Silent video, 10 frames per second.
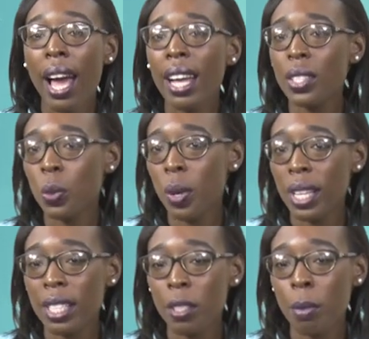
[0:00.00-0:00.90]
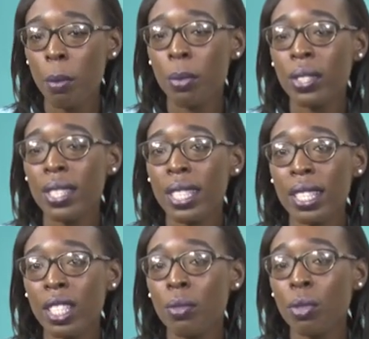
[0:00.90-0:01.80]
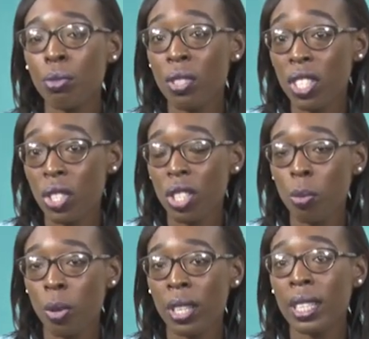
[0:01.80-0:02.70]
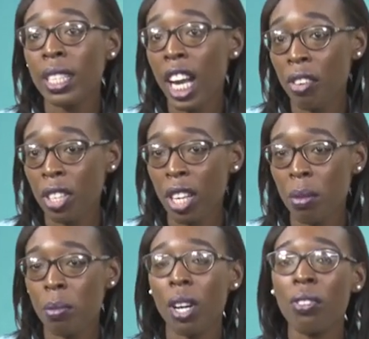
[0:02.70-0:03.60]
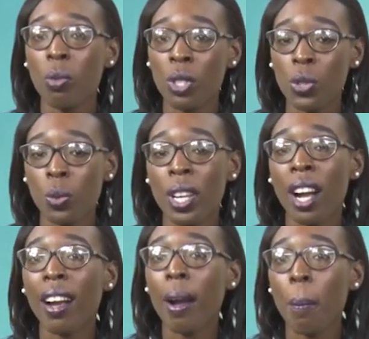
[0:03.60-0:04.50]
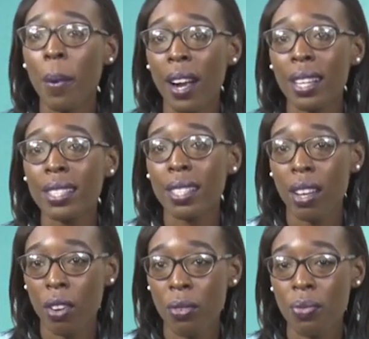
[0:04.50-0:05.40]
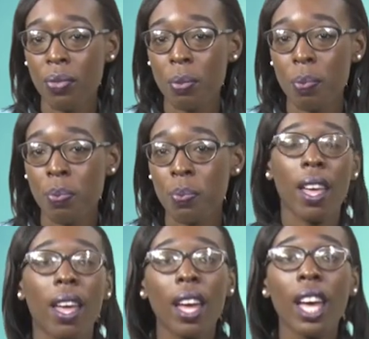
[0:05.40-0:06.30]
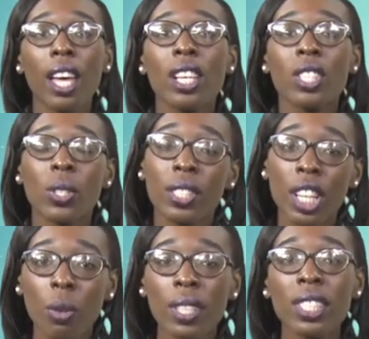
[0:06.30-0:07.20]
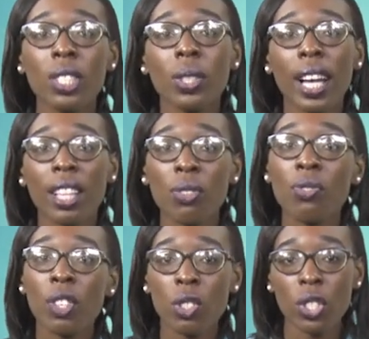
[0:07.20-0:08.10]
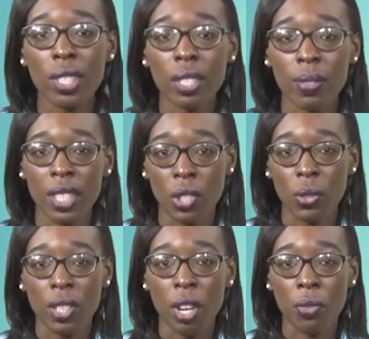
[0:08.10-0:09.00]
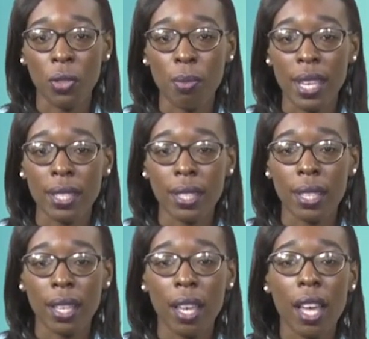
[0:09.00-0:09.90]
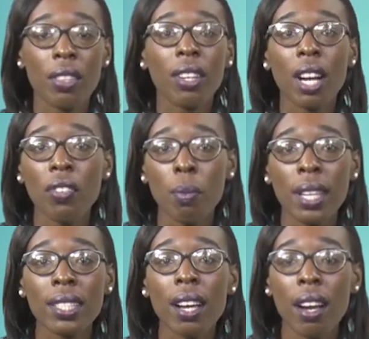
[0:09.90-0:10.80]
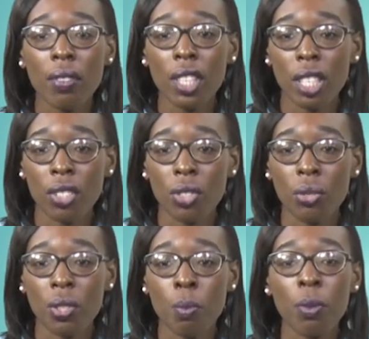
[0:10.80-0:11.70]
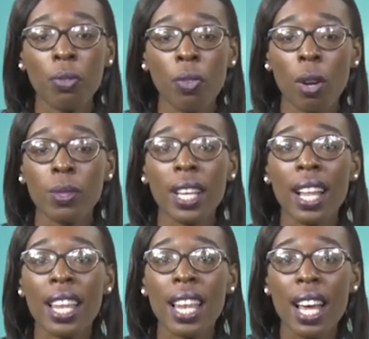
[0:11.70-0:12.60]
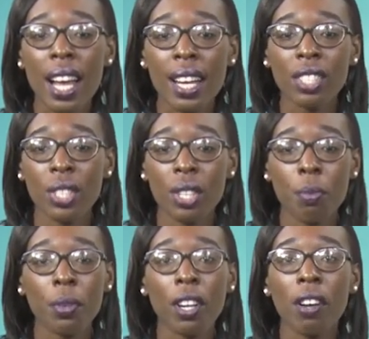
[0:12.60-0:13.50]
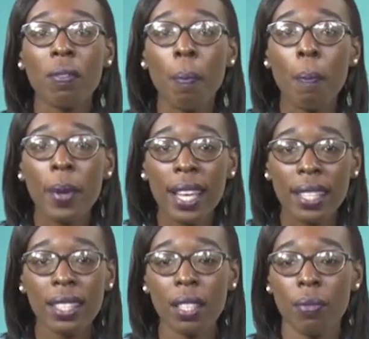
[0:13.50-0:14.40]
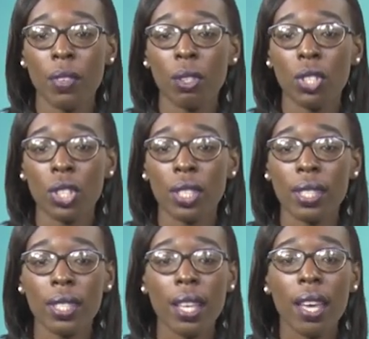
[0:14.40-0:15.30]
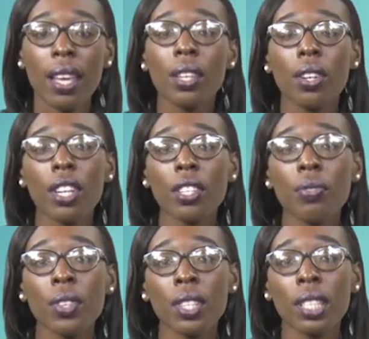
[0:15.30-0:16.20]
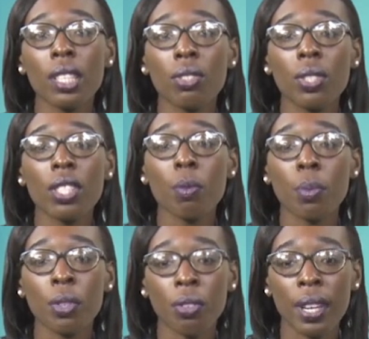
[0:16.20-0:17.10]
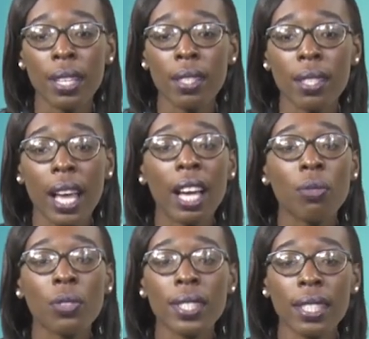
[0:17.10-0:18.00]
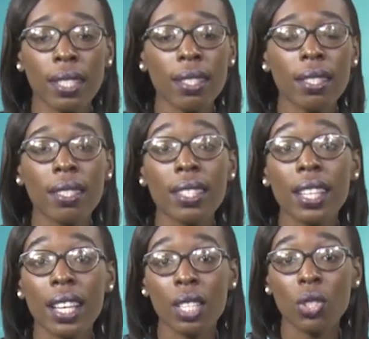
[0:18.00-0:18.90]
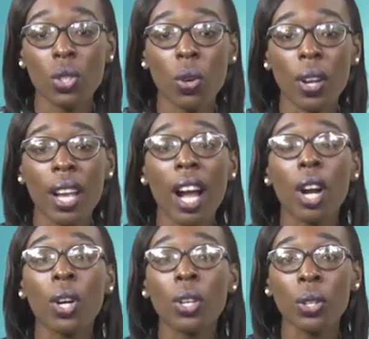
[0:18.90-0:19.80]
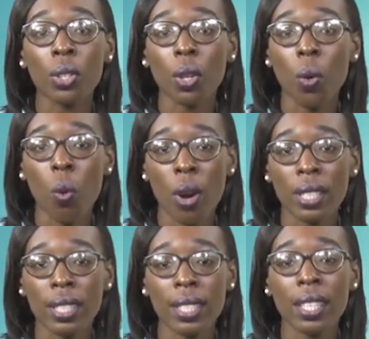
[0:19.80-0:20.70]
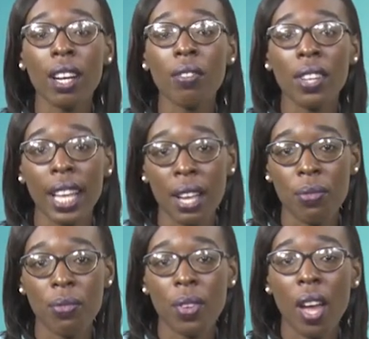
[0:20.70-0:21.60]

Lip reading: as well as member states of the regional body CARICOM, of which we are a part of. So now let's look at the functions of central government. The government of a country performs a large number of basic functions in order for the country to progress and for citizens to enjoy a good quality of life.